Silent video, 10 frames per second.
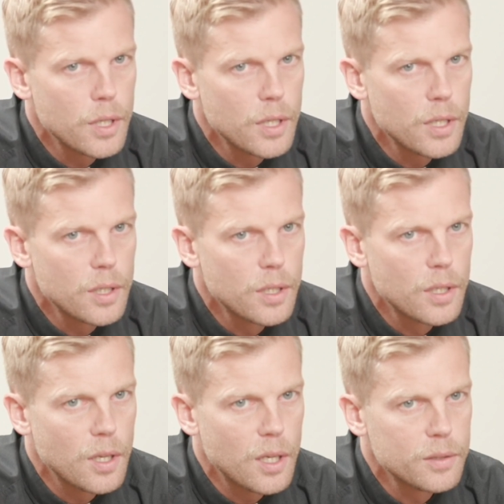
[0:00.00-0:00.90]

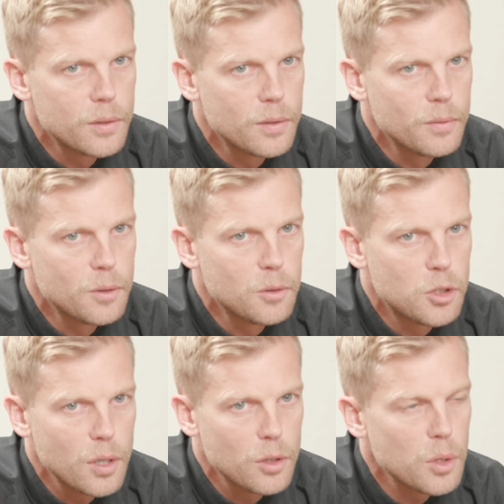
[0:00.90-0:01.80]

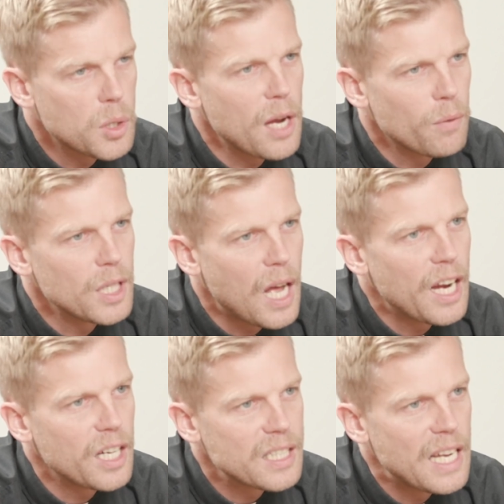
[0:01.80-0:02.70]
you can't
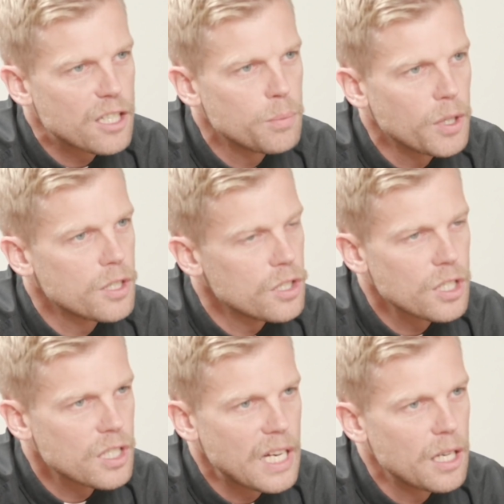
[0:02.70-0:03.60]
rely on a textbook
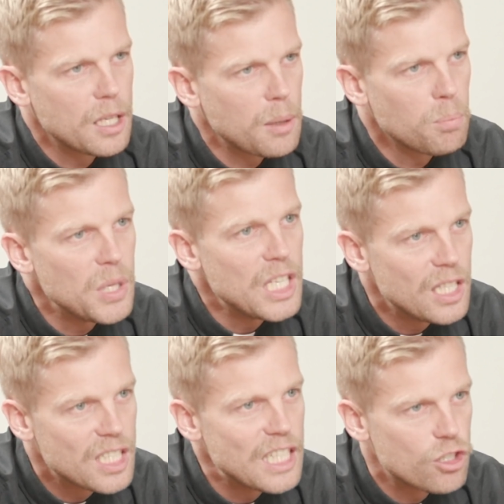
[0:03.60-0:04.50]
to just kind of like
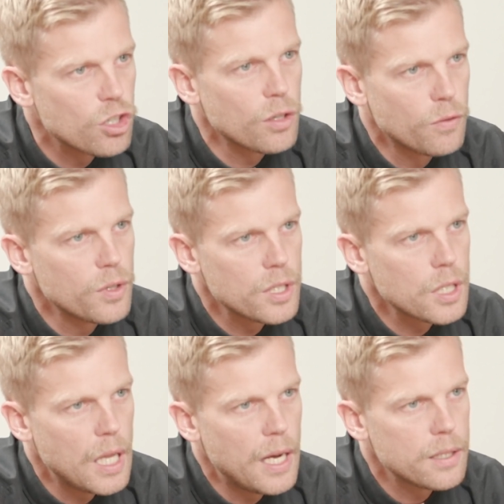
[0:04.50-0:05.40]
be the teacher for
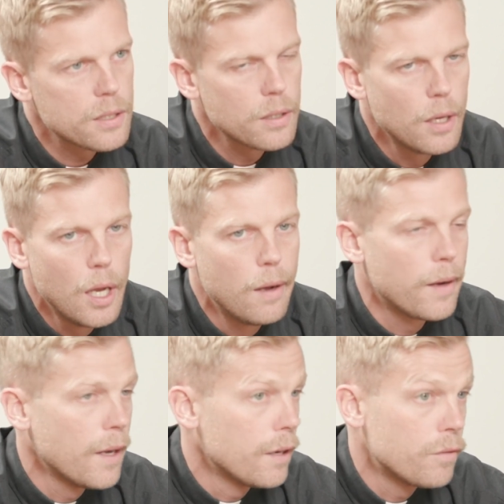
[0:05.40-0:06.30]
this class.
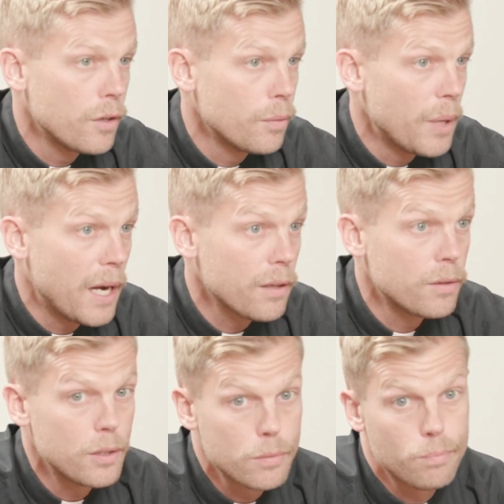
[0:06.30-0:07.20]
Again, if you're in
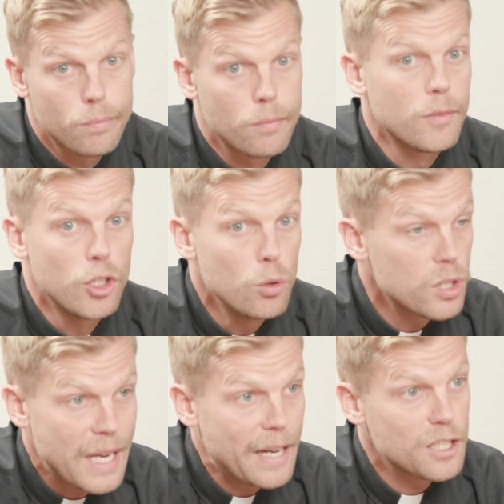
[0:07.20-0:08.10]
math, you just
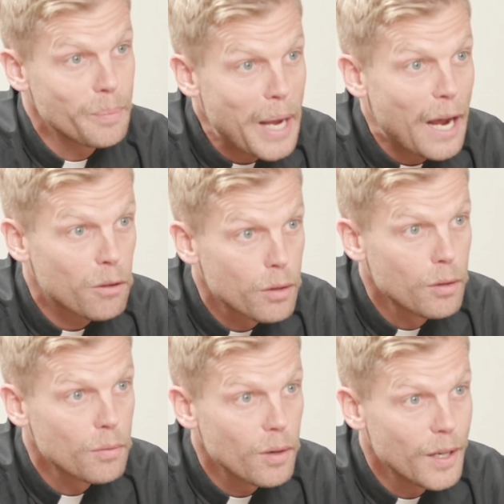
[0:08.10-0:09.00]
use Saxon
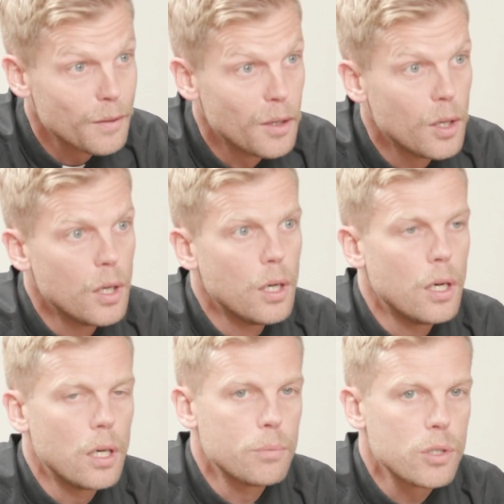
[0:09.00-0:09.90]
math, right?
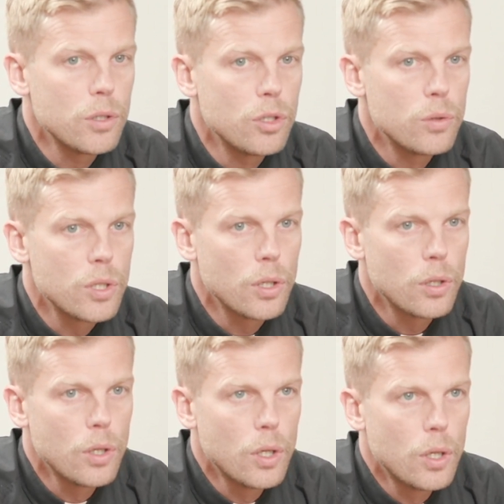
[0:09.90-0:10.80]
So you use
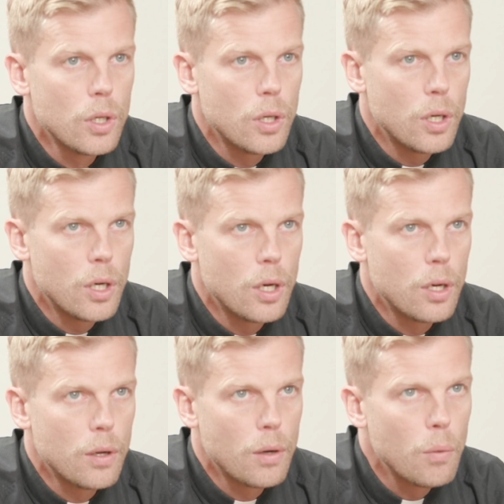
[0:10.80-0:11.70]

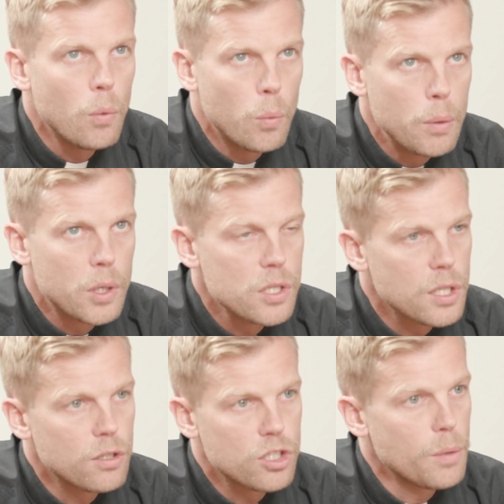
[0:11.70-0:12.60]
what we would
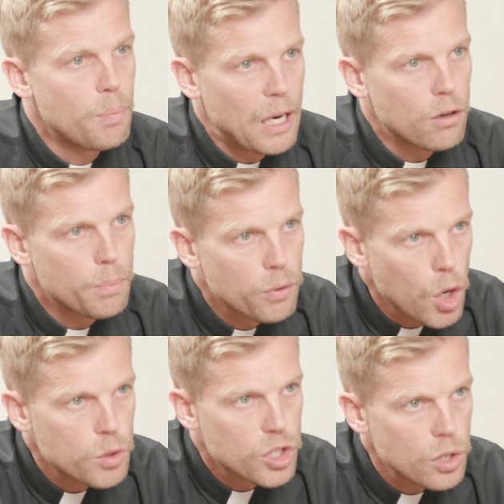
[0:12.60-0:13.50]
consider just a better
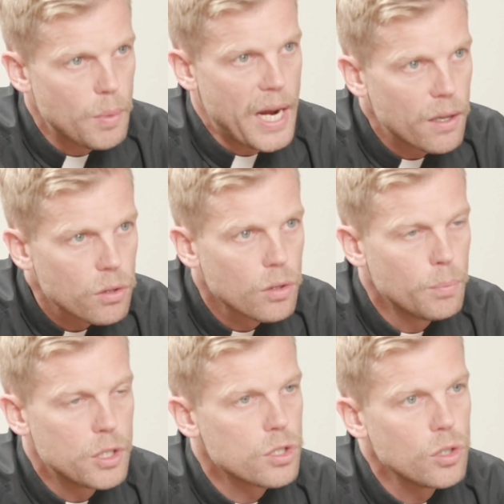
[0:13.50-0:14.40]
approach to
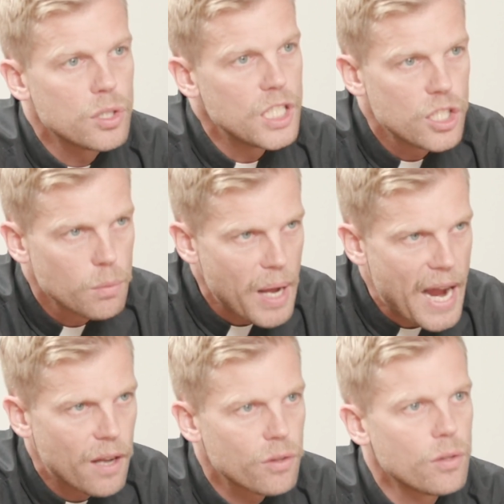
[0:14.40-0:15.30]
math, but you're still teaching
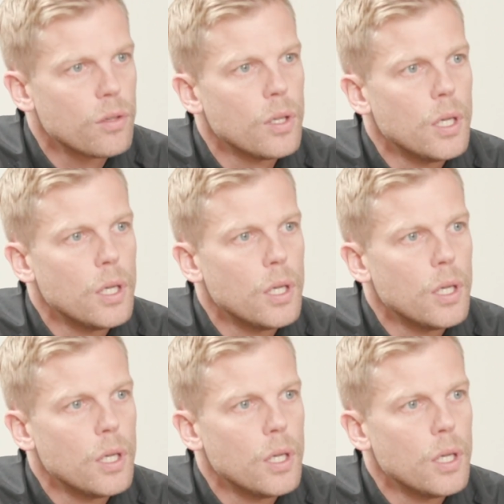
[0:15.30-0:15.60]
math.